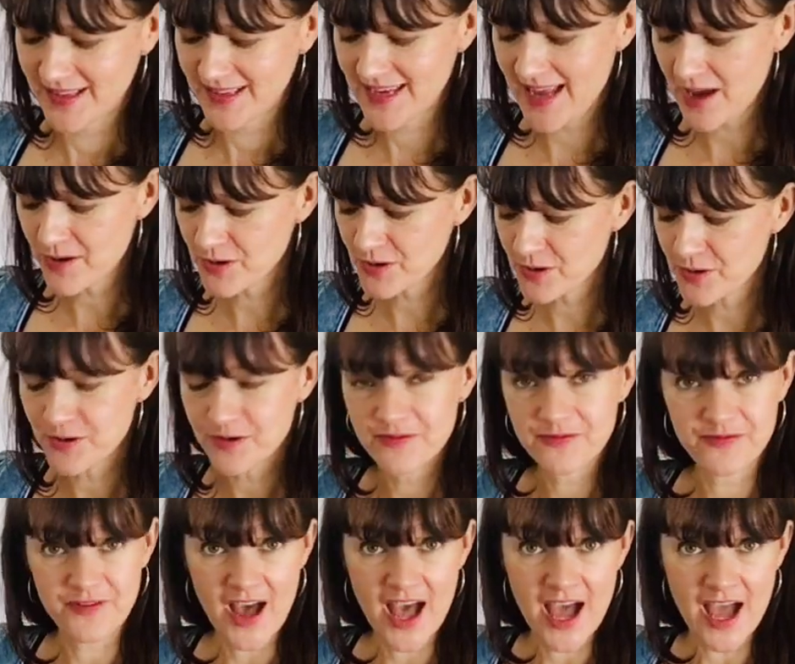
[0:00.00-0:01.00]
Now chord
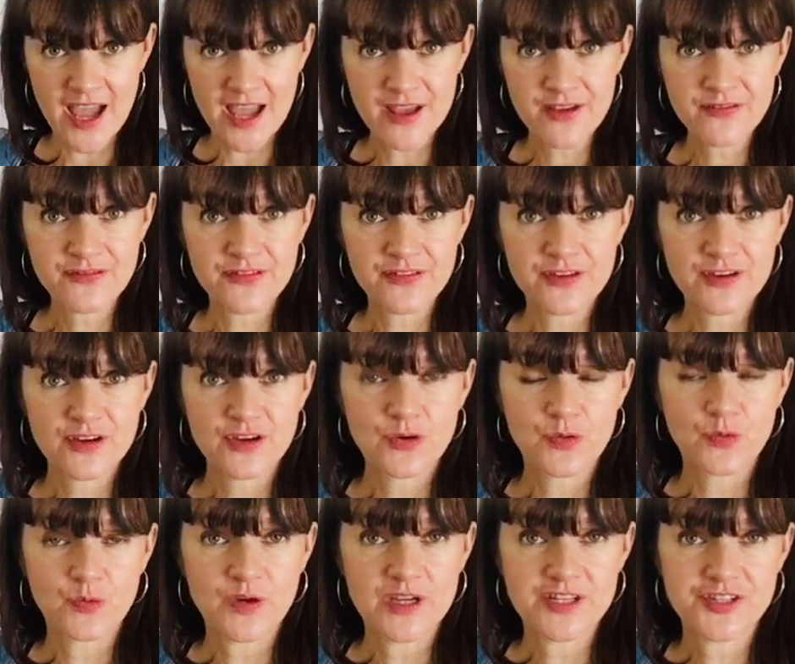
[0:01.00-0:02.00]
5,
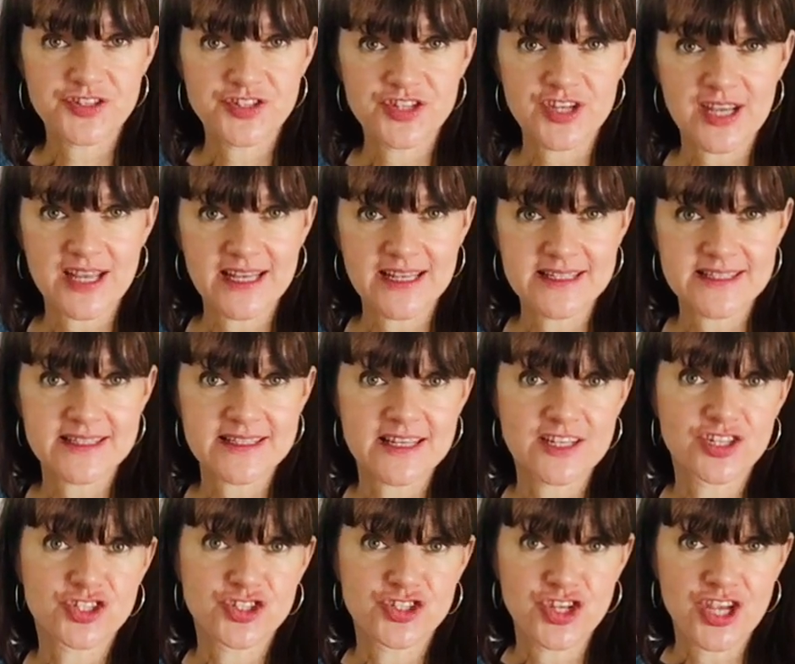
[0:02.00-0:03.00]
which is
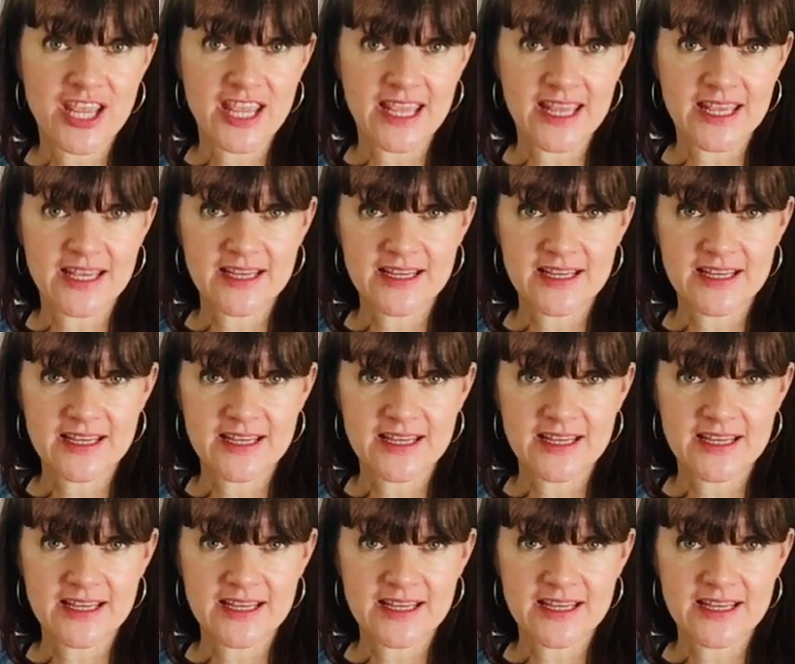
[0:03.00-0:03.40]
G.